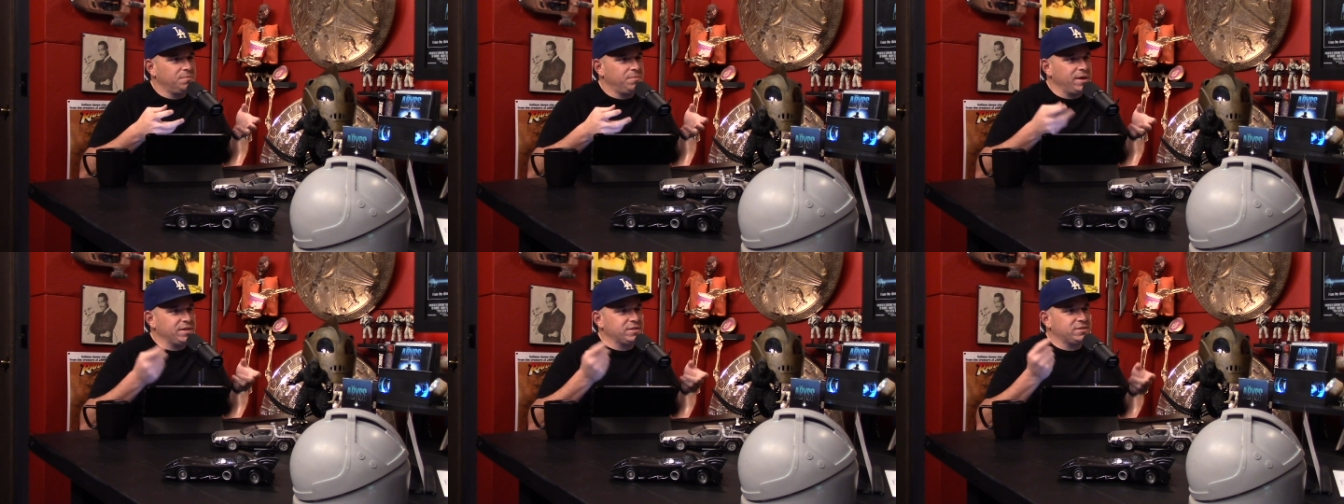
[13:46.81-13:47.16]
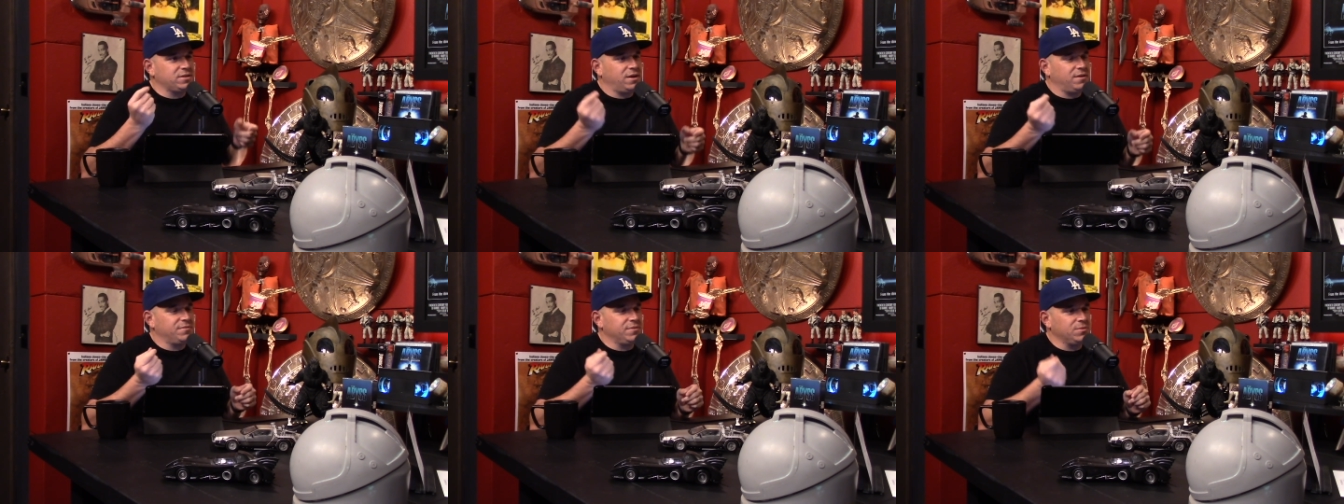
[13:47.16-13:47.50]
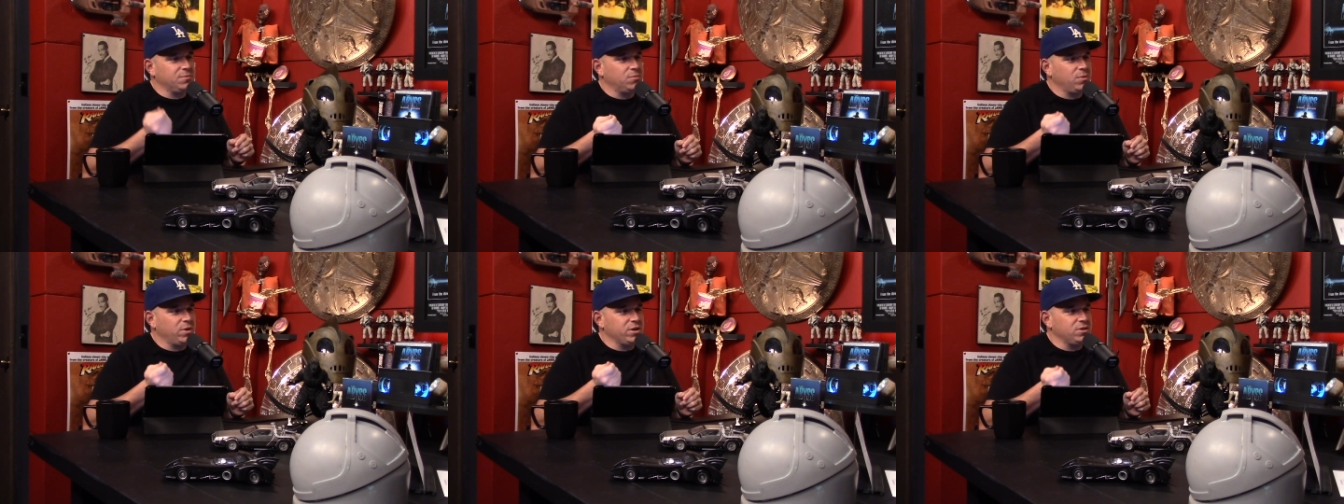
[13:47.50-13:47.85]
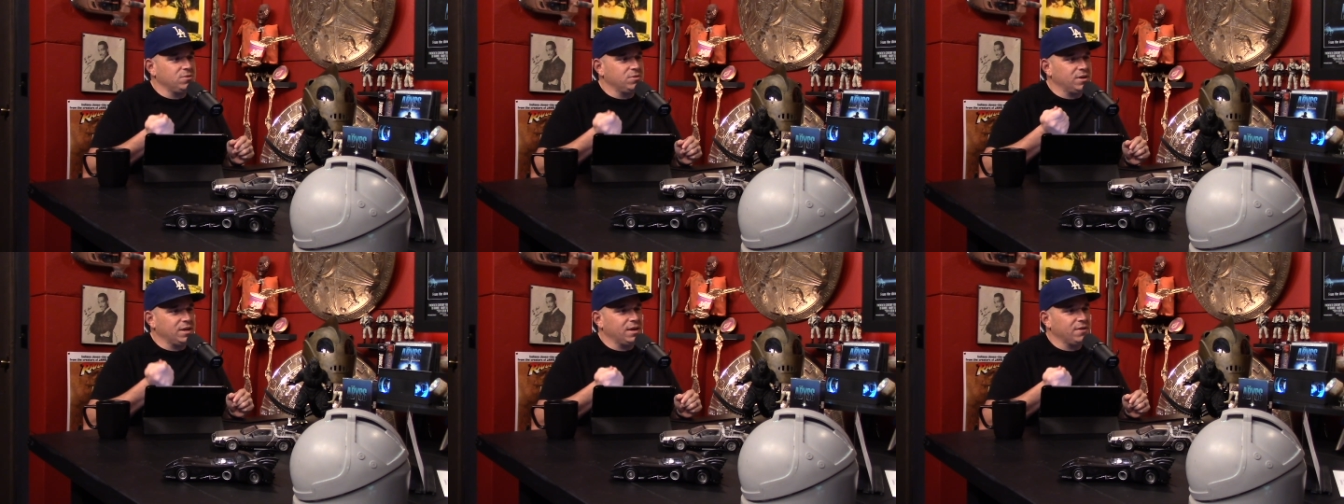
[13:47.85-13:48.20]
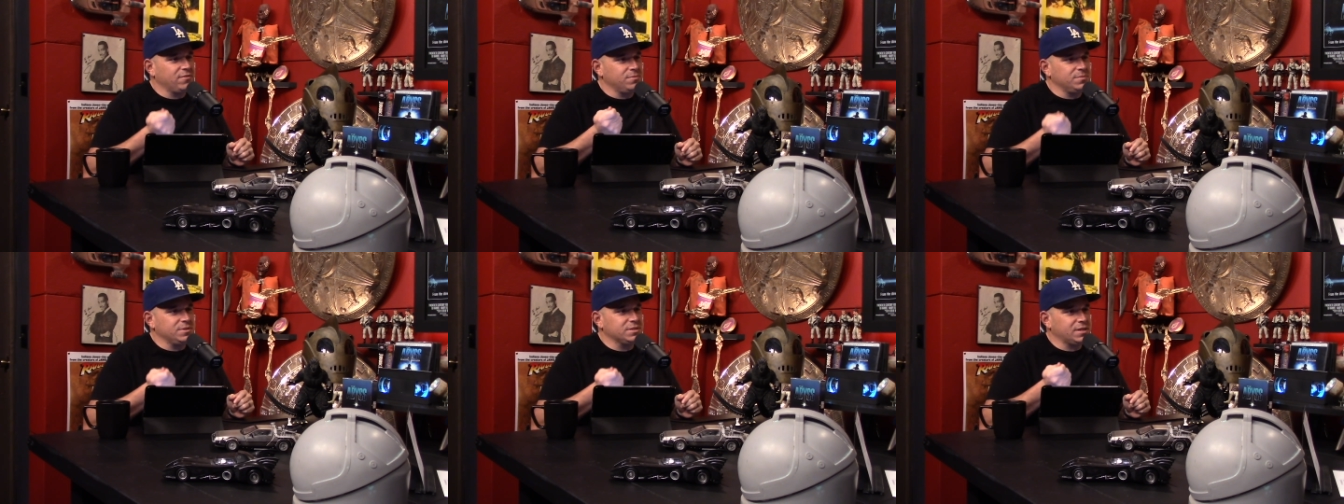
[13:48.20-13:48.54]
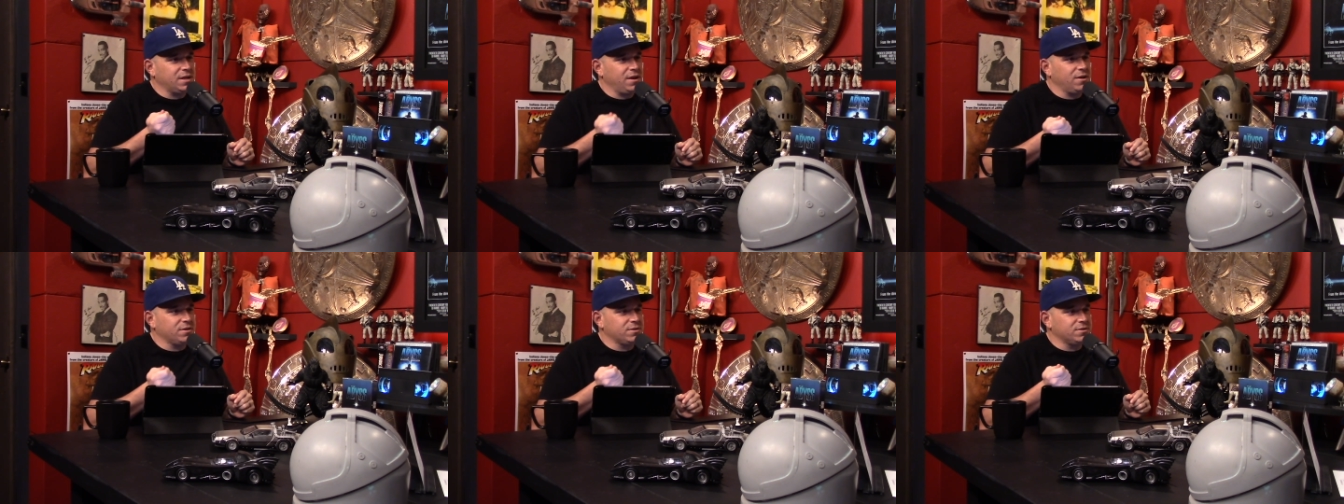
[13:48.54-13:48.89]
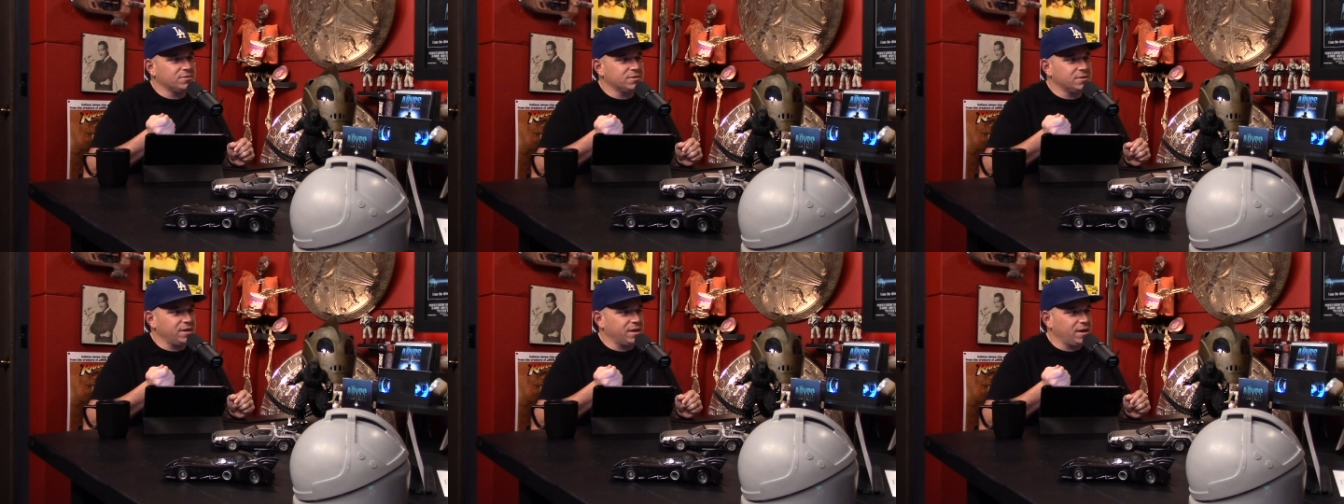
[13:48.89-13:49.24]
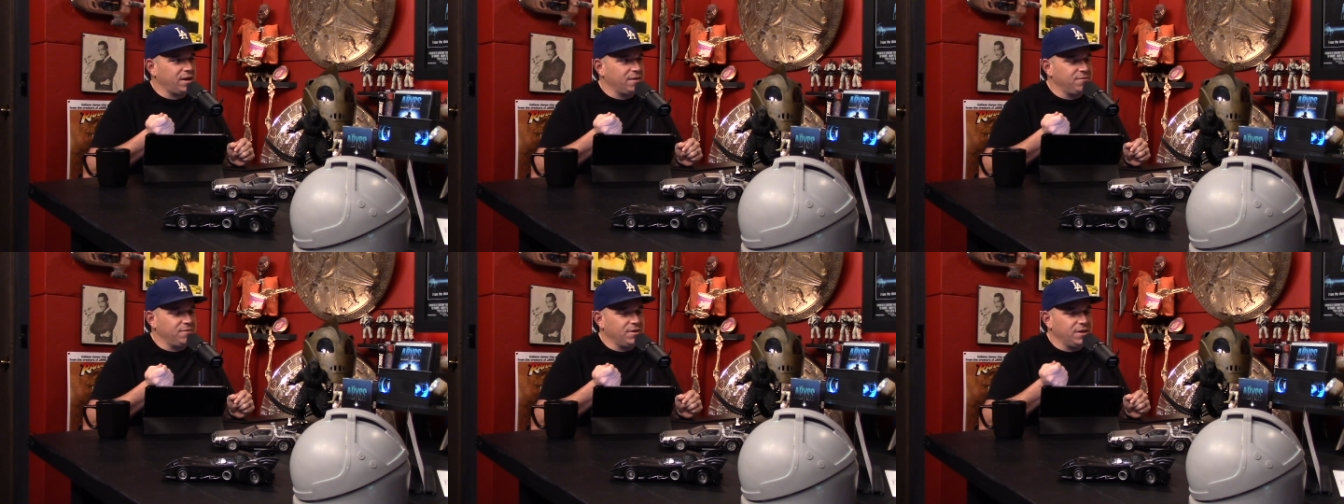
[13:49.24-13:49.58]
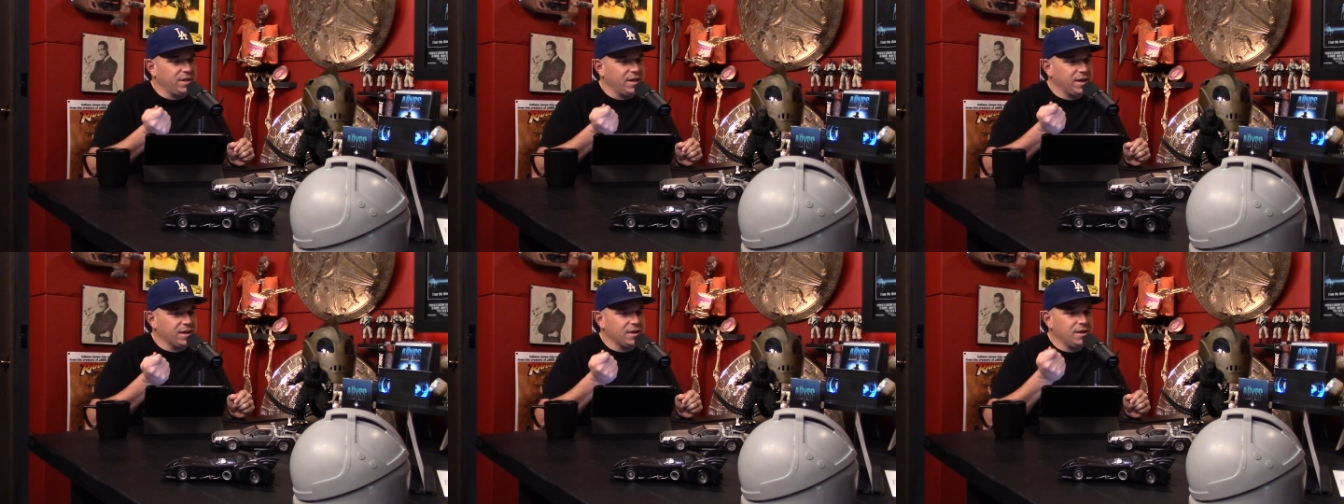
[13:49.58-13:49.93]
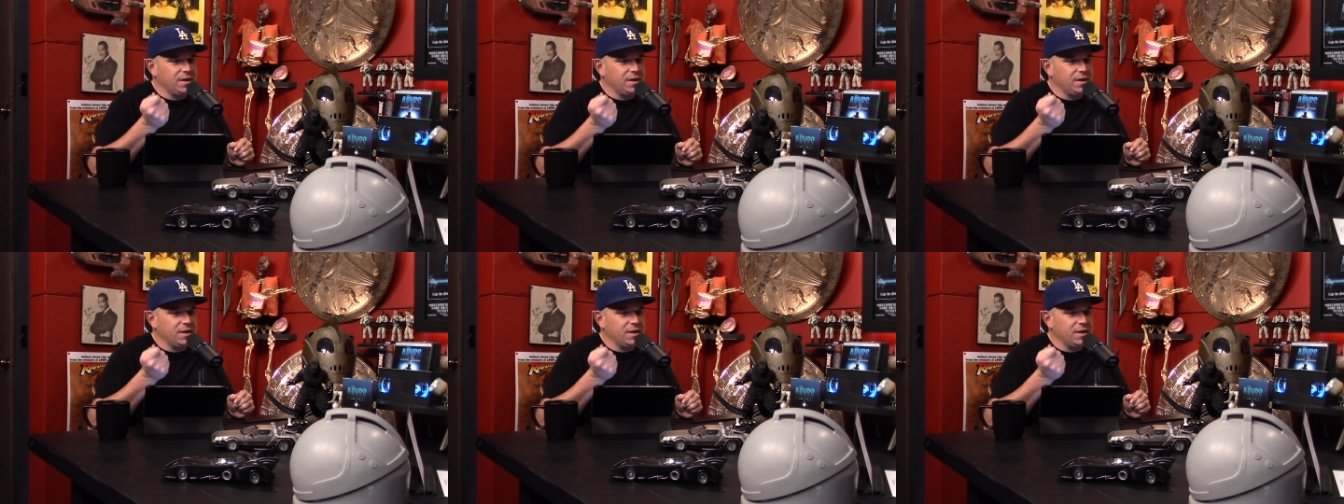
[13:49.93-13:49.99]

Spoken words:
based off of what you can get from these characters. Like, I feel like,